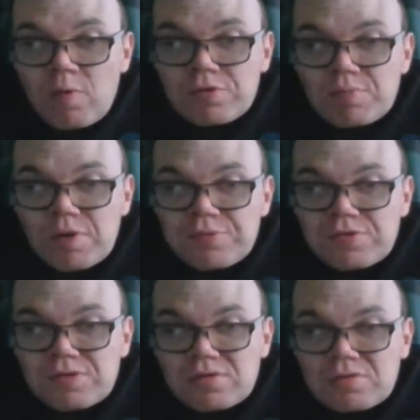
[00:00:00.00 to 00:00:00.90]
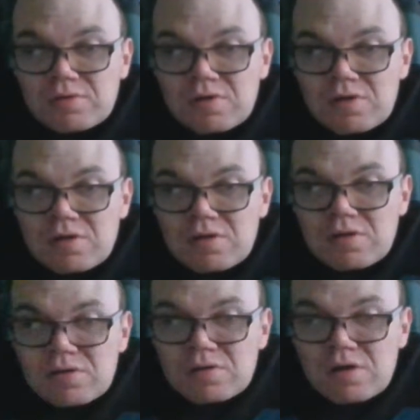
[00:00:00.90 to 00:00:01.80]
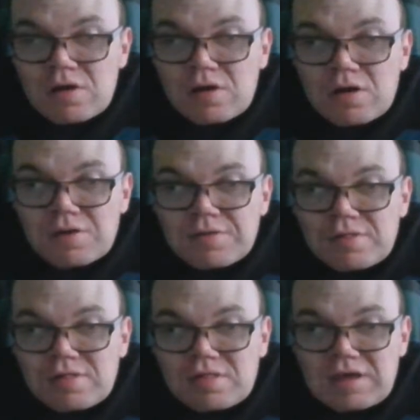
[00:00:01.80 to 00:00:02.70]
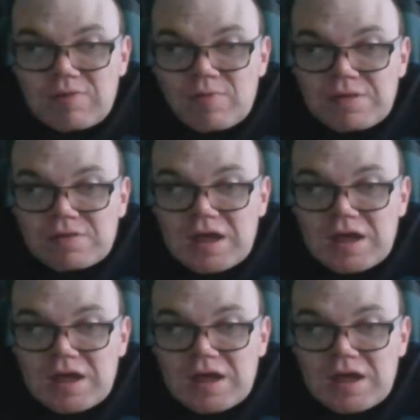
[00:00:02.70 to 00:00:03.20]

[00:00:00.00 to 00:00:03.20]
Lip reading: watches up on sea with